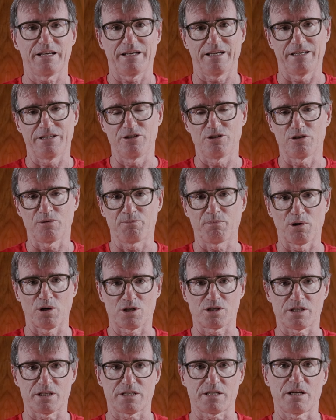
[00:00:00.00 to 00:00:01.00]
and you could
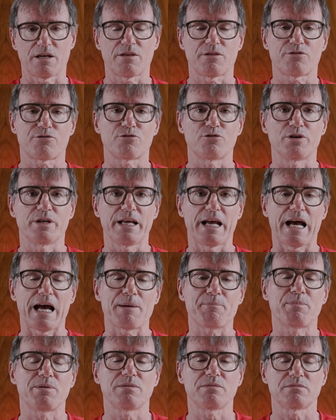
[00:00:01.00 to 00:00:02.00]
purchase through the
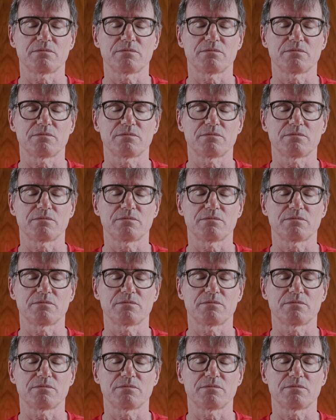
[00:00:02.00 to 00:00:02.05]
app.